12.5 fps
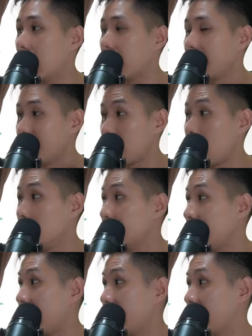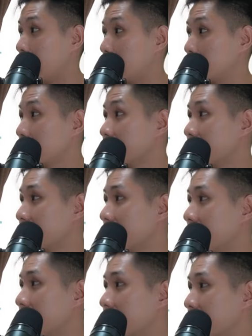there are only 8 levels.
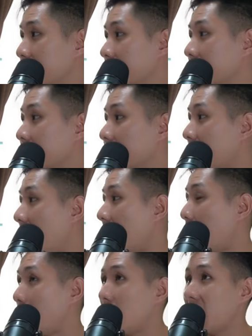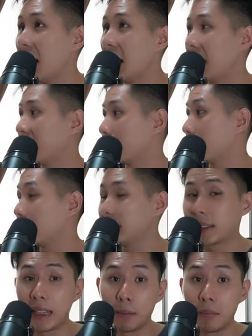So this is how solid
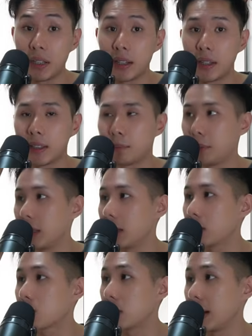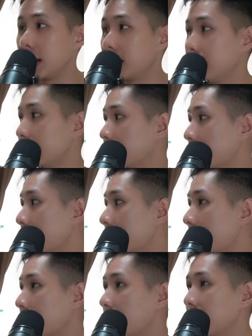state media is being created.
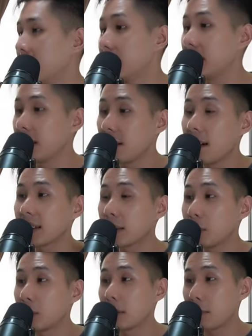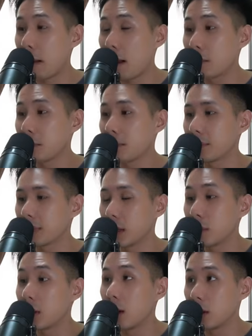So here are some of the
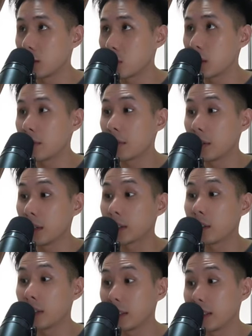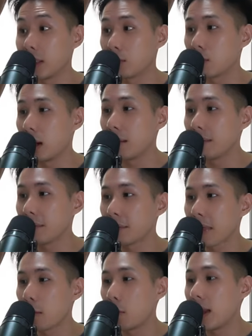terminology for a solid state drive.
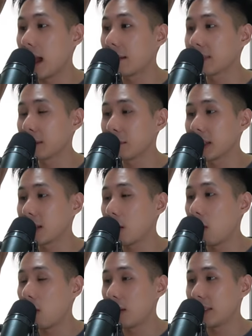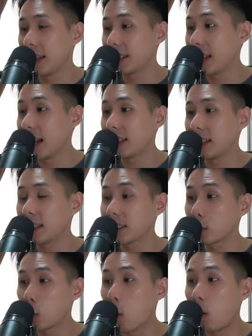When you have something called like that, it's
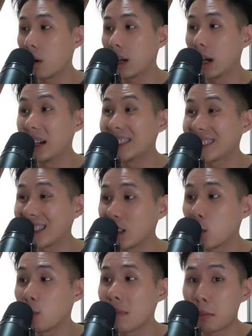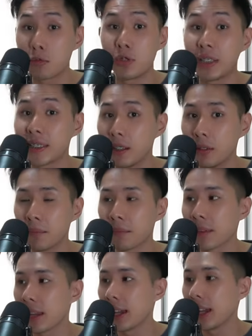called a single memory cell.
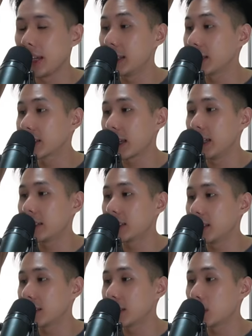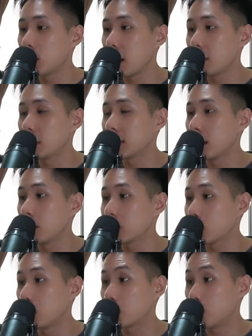In this case, a single memory cell will
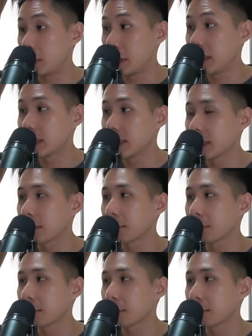store 3 bits.